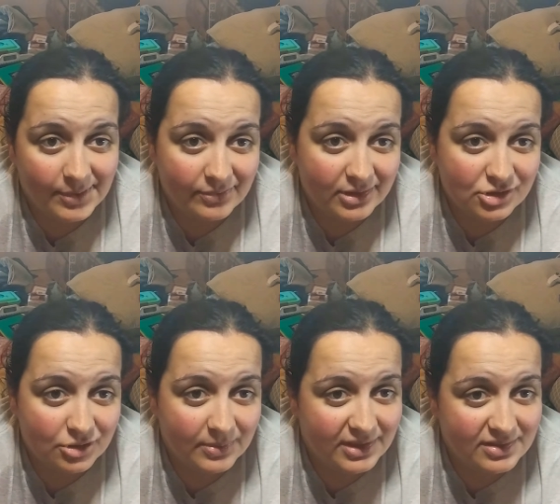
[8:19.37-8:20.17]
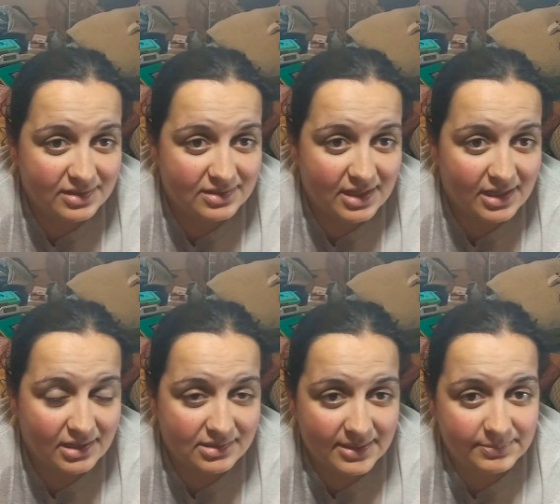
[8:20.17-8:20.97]
not really sure what else to
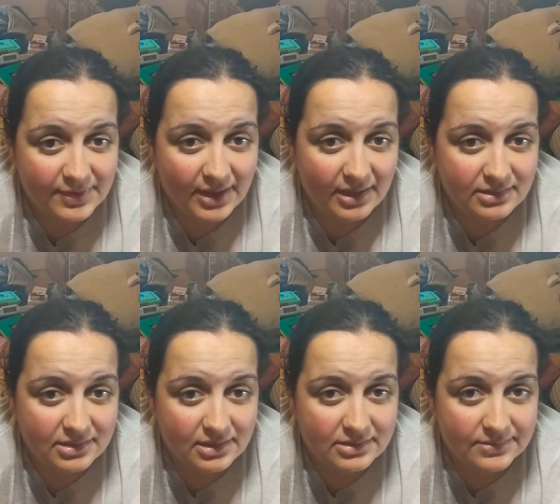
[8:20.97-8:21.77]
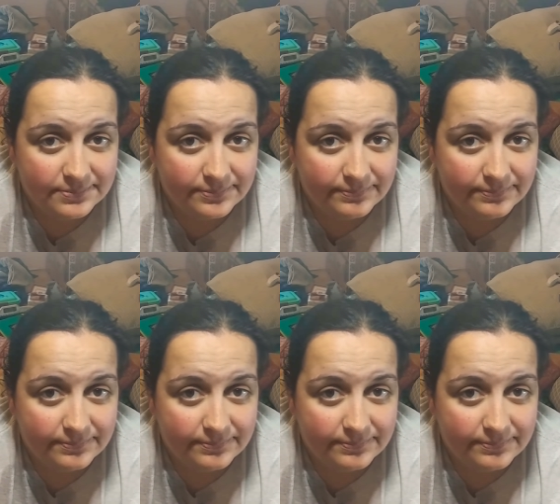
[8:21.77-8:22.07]
say except that it's